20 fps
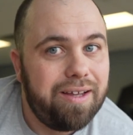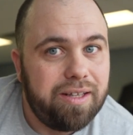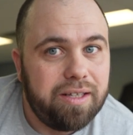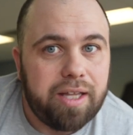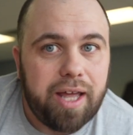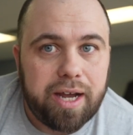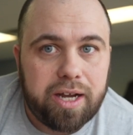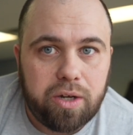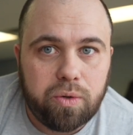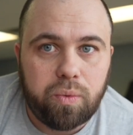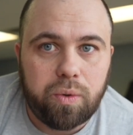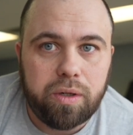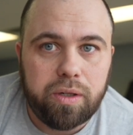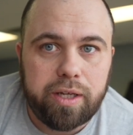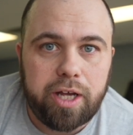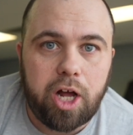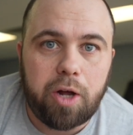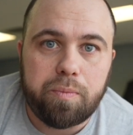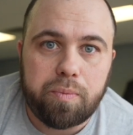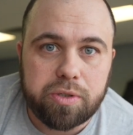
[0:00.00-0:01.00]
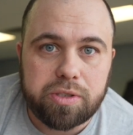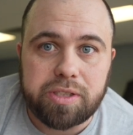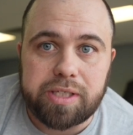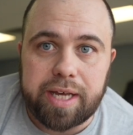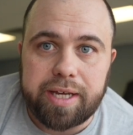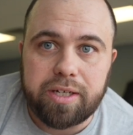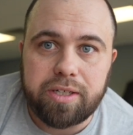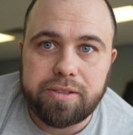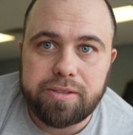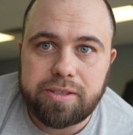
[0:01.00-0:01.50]
that could really help with
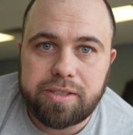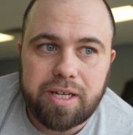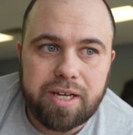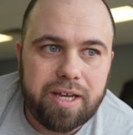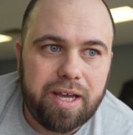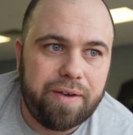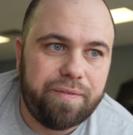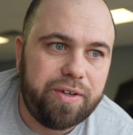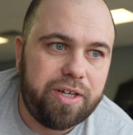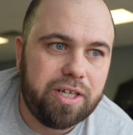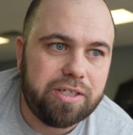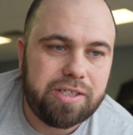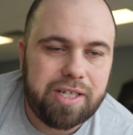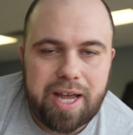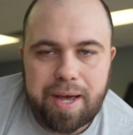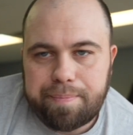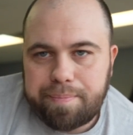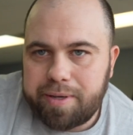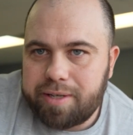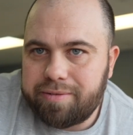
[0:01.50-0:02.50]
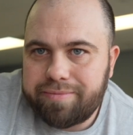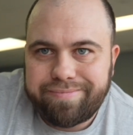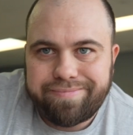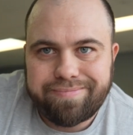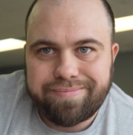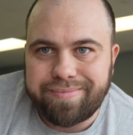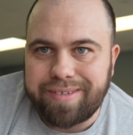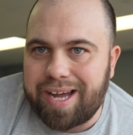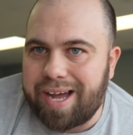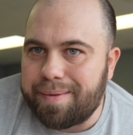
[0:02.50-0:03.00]
sales. If it doesn't happen,
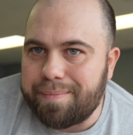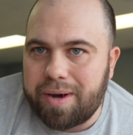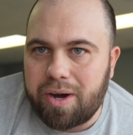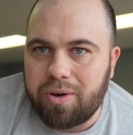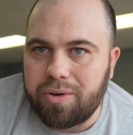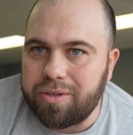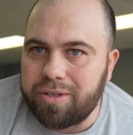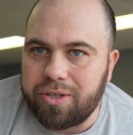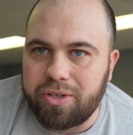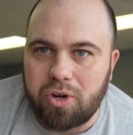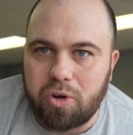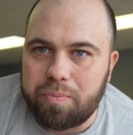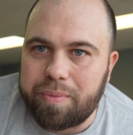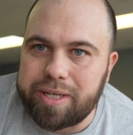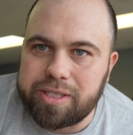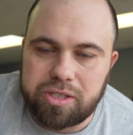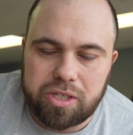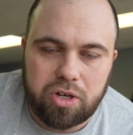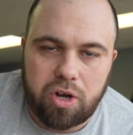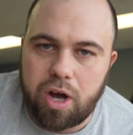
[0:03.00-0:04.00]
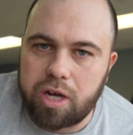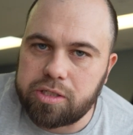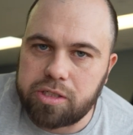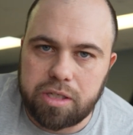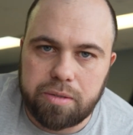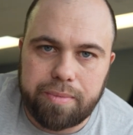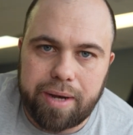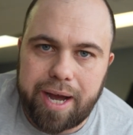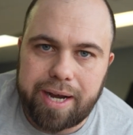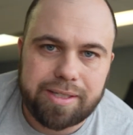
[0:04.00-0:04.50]
I'm out, you know, basically the cost of
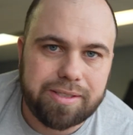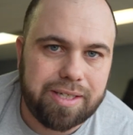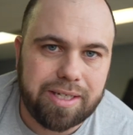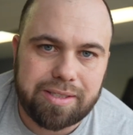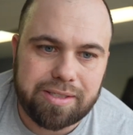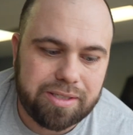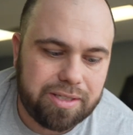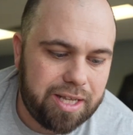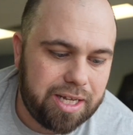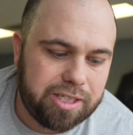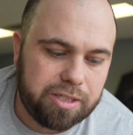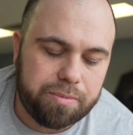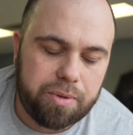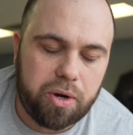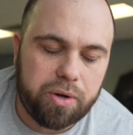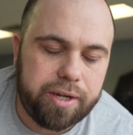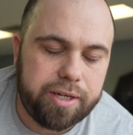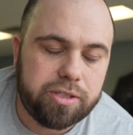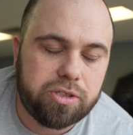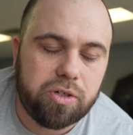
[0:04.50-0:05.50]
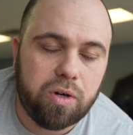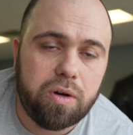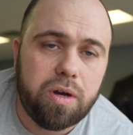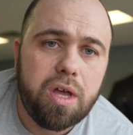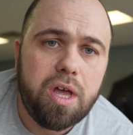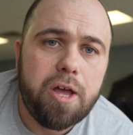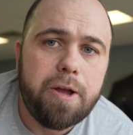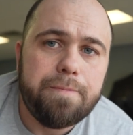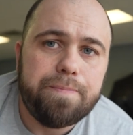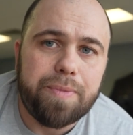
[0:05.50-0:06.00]
the box. That's about it. So
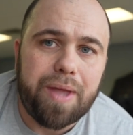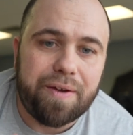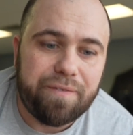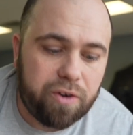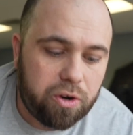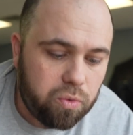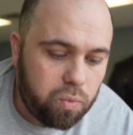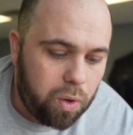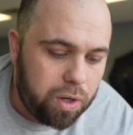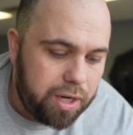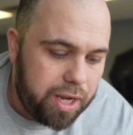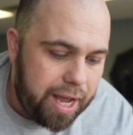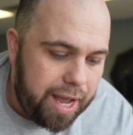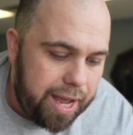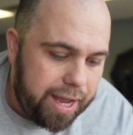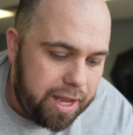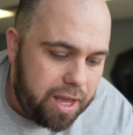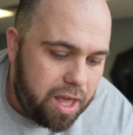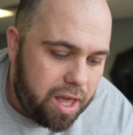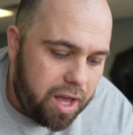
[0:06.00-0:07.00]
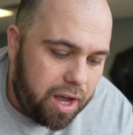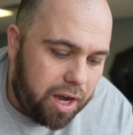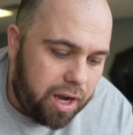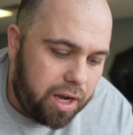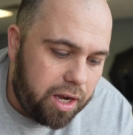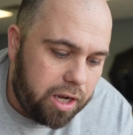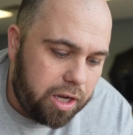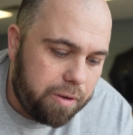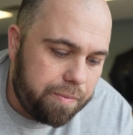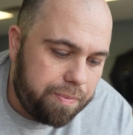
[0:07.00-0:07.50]
I found one guy.
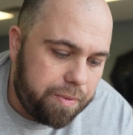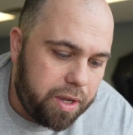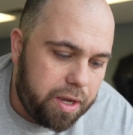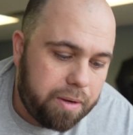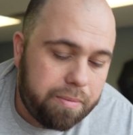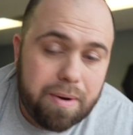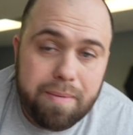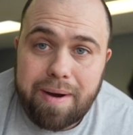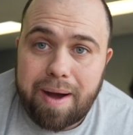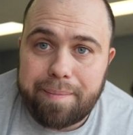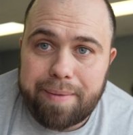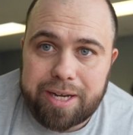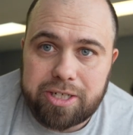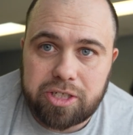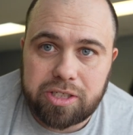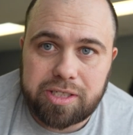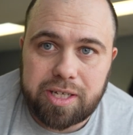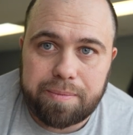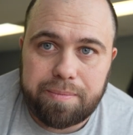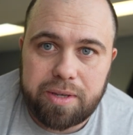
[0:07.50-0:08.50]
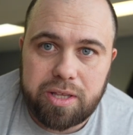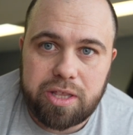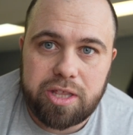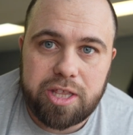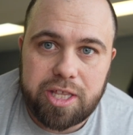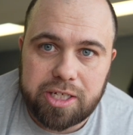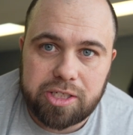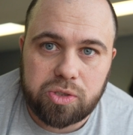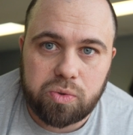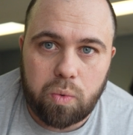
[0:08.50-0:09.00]
My mom actually sent me
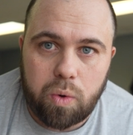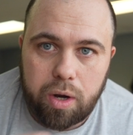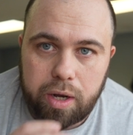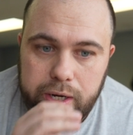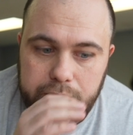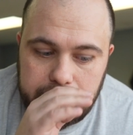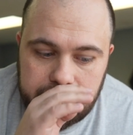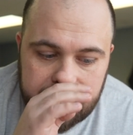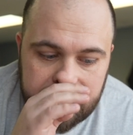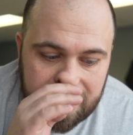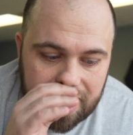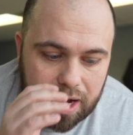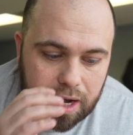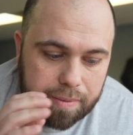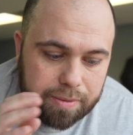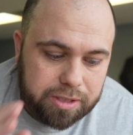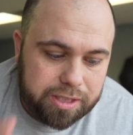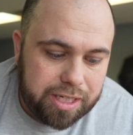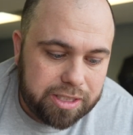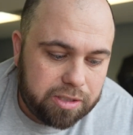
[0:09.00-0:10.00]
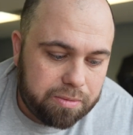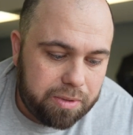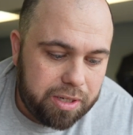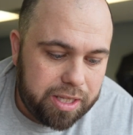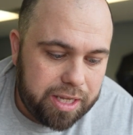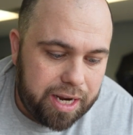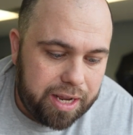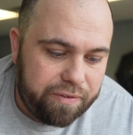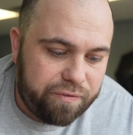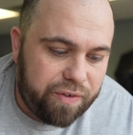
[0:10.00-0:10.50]
this one. It's not somebody
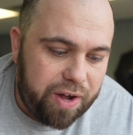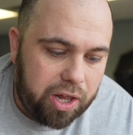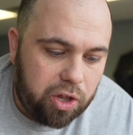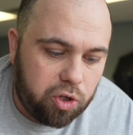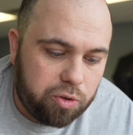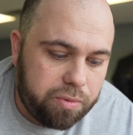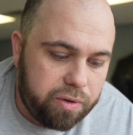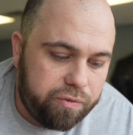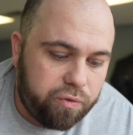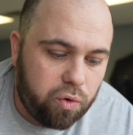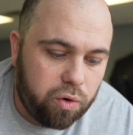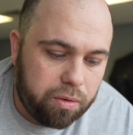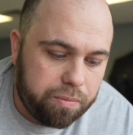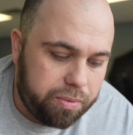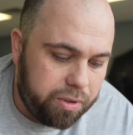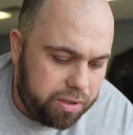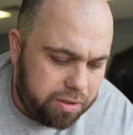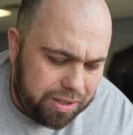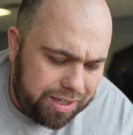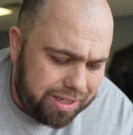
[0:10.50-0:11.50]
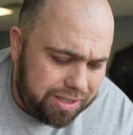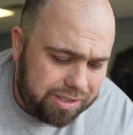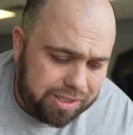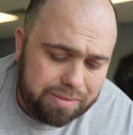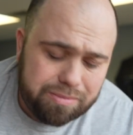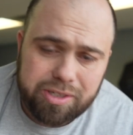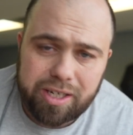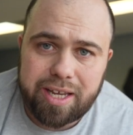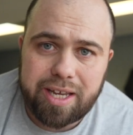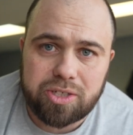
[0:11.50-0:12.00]
that I followed before, but he
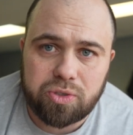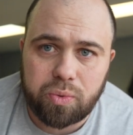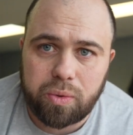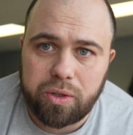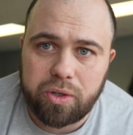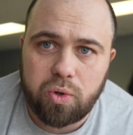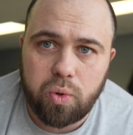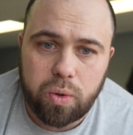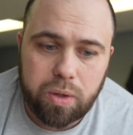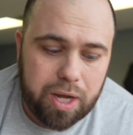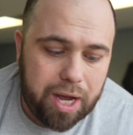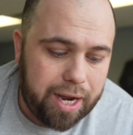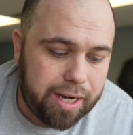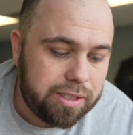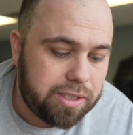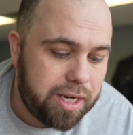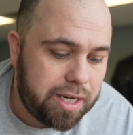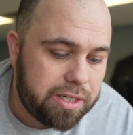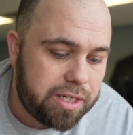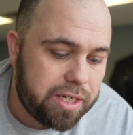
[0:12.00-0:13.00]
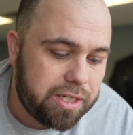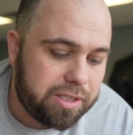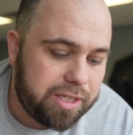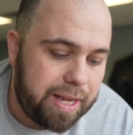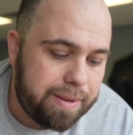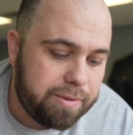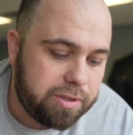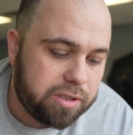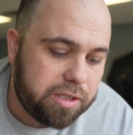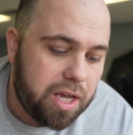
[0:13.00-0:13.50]
seems like he has really cool content. His
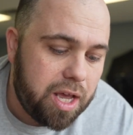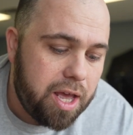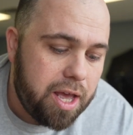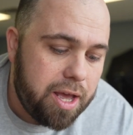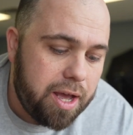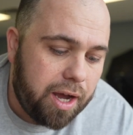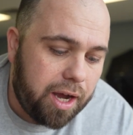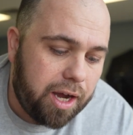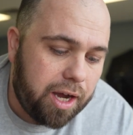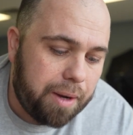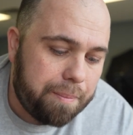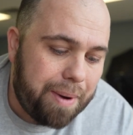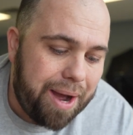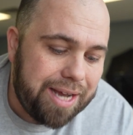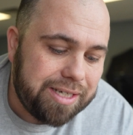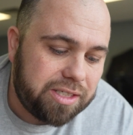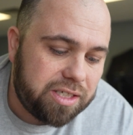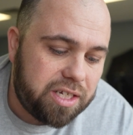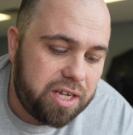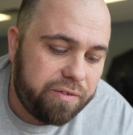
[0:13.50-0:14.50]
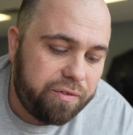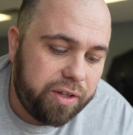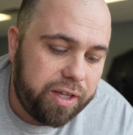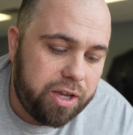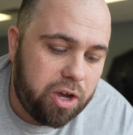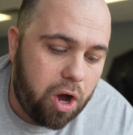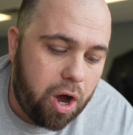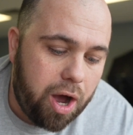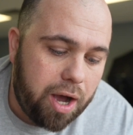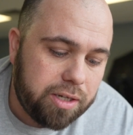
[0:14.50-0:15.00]
name is
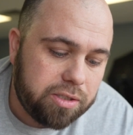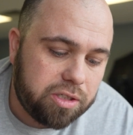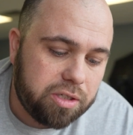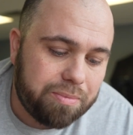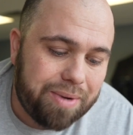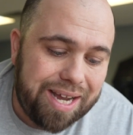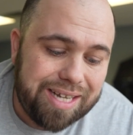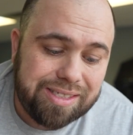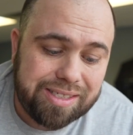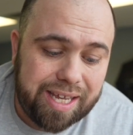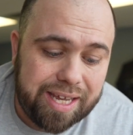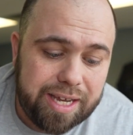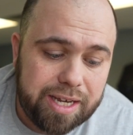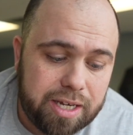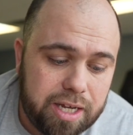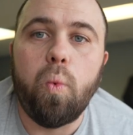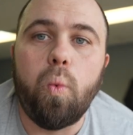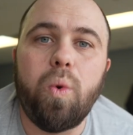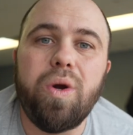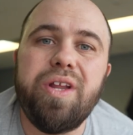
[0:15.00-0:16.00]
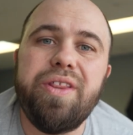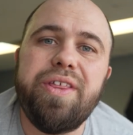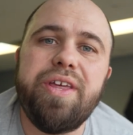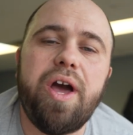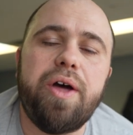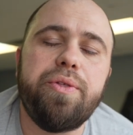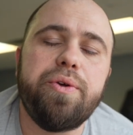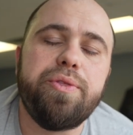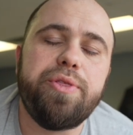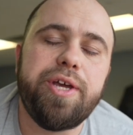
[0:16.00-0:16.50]
Positively Awesome Isaac. One of the
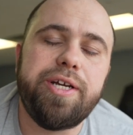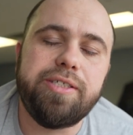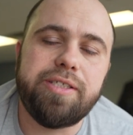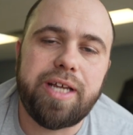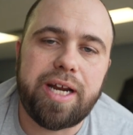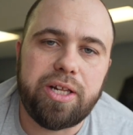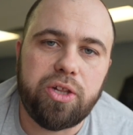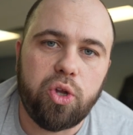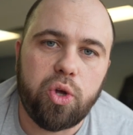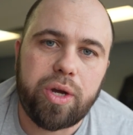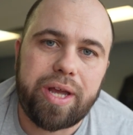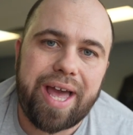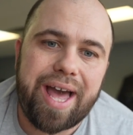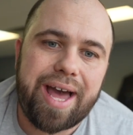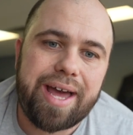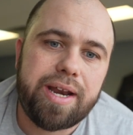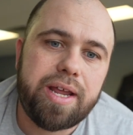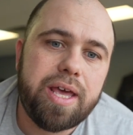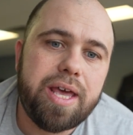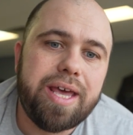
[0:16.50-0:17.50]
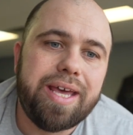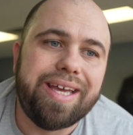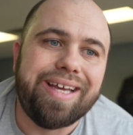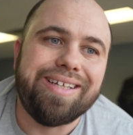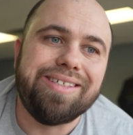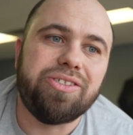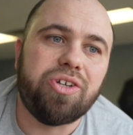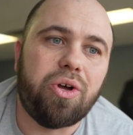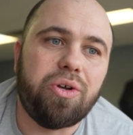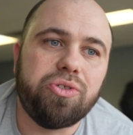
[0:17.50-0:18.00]
other things that I look at
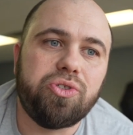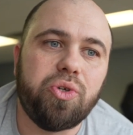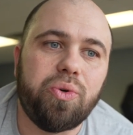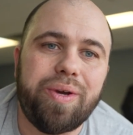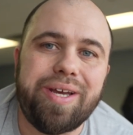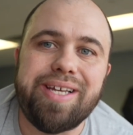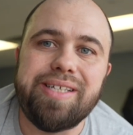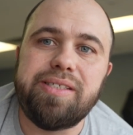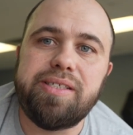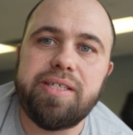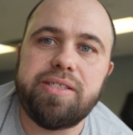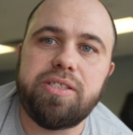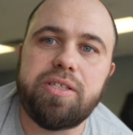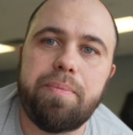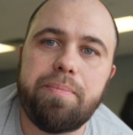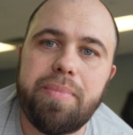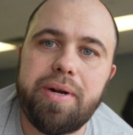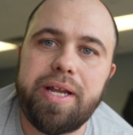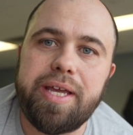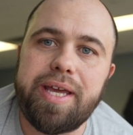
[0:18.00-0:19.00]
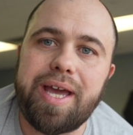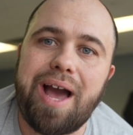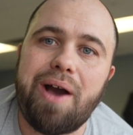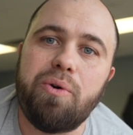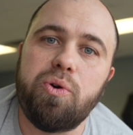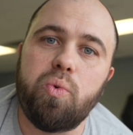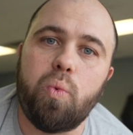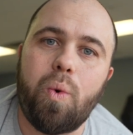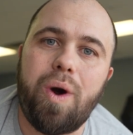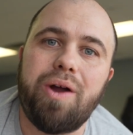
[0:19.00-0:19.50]
is also, is this somebody I
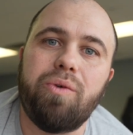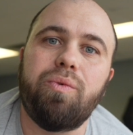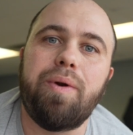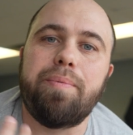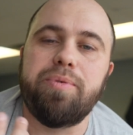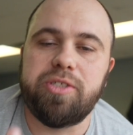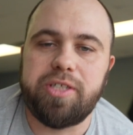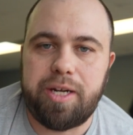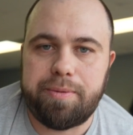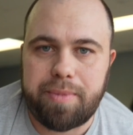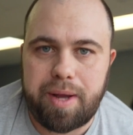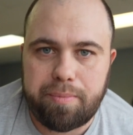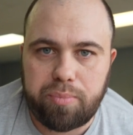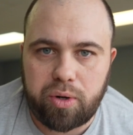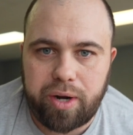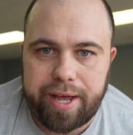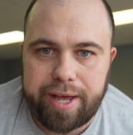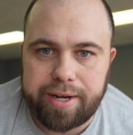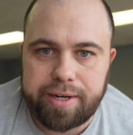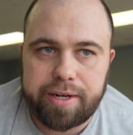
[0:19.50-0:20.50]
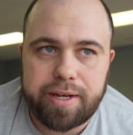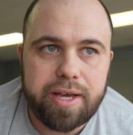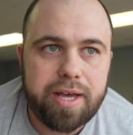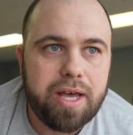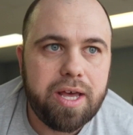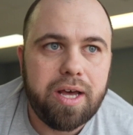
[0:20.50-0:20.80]
would want representing my brand?